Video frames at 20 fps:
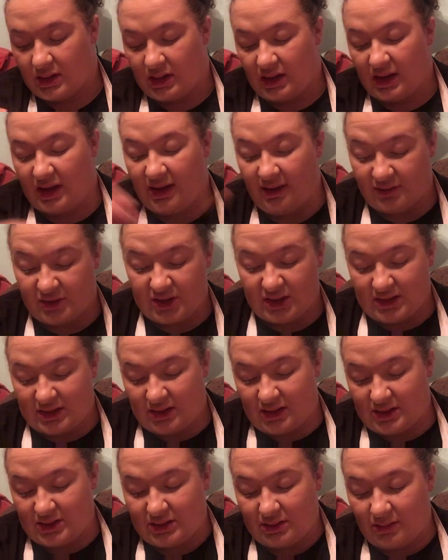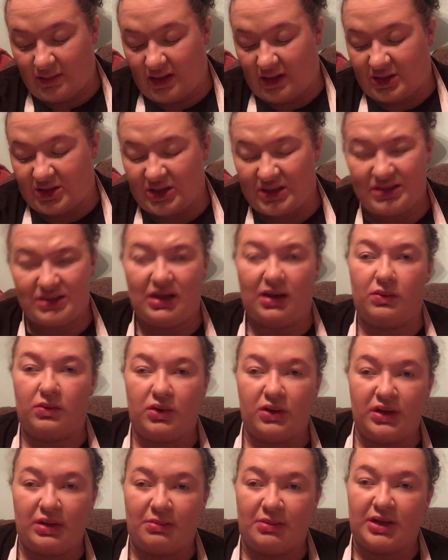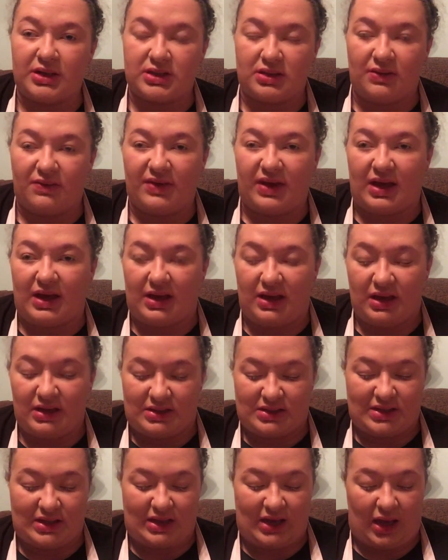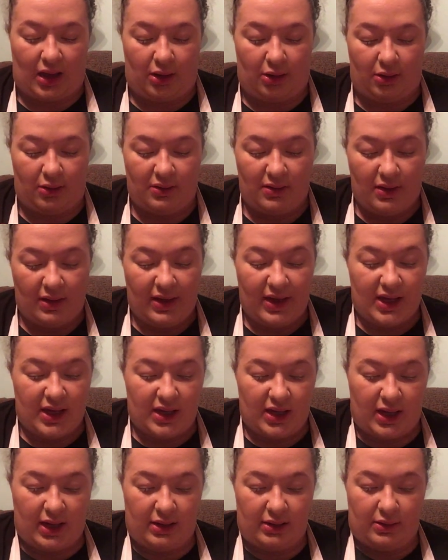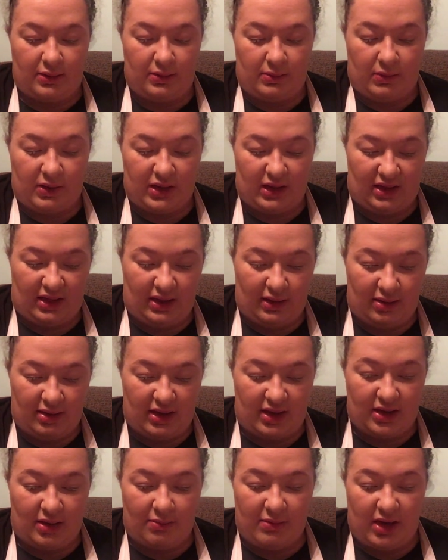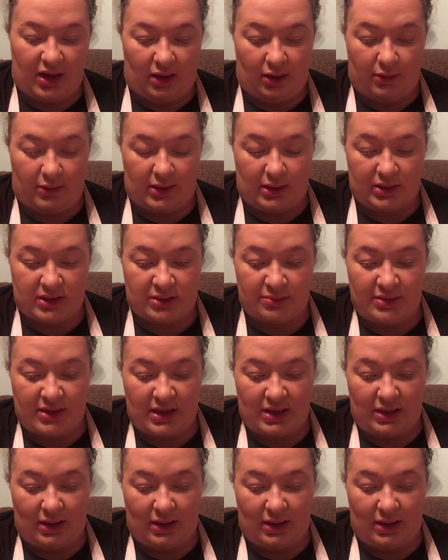If she does. I mean, she's not really much of a instigator. I know what it sounds like I'm making her out to be.